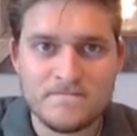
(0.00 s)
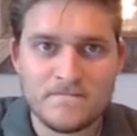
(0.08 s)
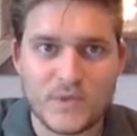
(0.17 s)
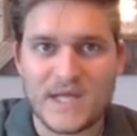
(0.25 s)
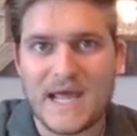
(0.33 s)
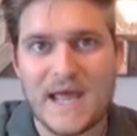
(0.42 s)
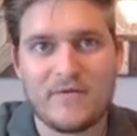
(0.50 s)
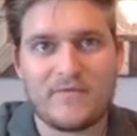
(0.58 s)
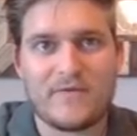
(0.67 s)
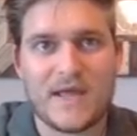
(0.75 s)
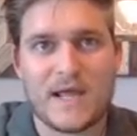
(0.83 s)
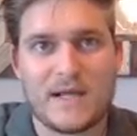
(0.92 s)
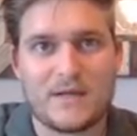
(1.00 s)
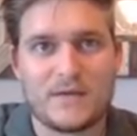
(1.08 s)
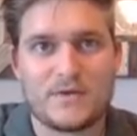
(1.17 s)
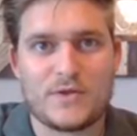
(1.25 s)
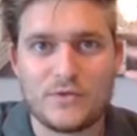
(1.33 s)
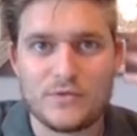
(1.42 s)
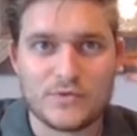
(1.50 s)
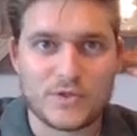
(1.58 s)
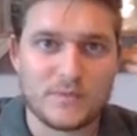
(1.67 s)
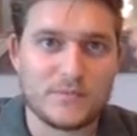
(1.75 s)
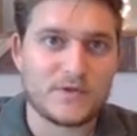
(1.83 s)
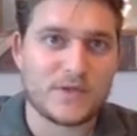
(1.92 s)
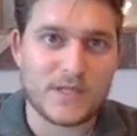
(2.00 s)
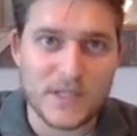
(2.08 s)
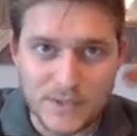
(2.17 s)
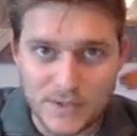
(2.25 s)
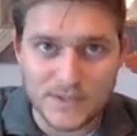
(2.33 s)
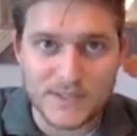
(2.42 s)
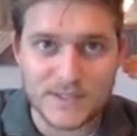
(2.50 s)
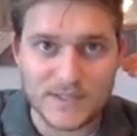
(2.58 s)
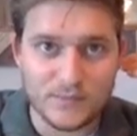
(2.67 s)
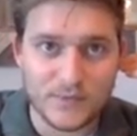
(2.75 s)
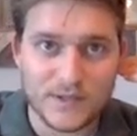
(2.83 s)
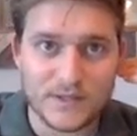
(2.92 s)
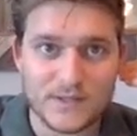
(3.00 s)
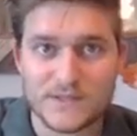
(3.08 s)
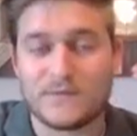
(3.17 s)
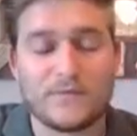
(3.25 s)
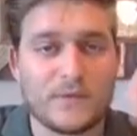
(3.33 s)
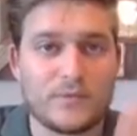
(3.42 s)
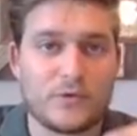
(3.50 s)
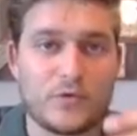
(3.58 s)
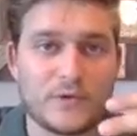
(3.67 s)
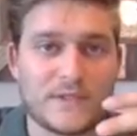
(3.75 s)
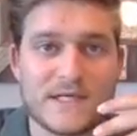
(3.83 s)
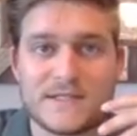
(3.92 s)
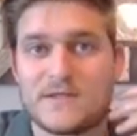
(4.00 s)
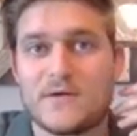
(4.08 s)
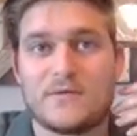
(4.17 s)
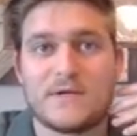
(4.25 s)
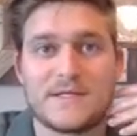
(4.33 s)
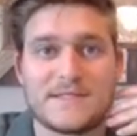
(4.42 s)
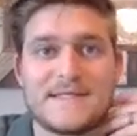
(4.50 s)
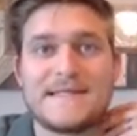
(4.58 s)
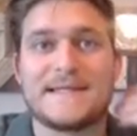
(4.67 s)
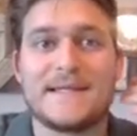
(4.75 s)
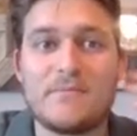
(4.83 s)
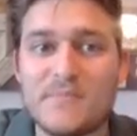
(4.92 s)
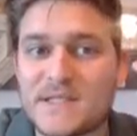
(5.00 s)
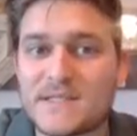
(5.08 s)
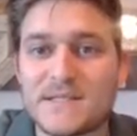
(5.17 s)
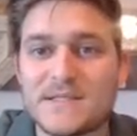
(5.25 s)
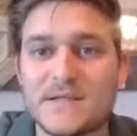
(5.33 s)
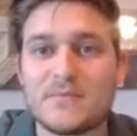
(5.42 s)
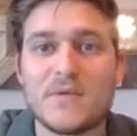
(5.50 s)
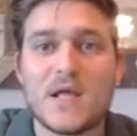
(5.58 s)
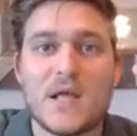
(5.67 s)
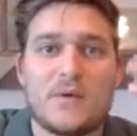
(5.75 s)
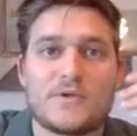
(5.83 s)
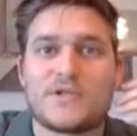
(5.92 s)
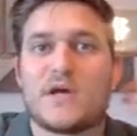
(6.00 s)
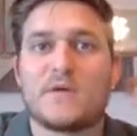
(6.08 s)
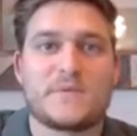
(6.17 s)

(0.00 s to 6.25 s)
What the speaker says: we have a huge communication system within the cerebral cortex known as the limbic system, which helps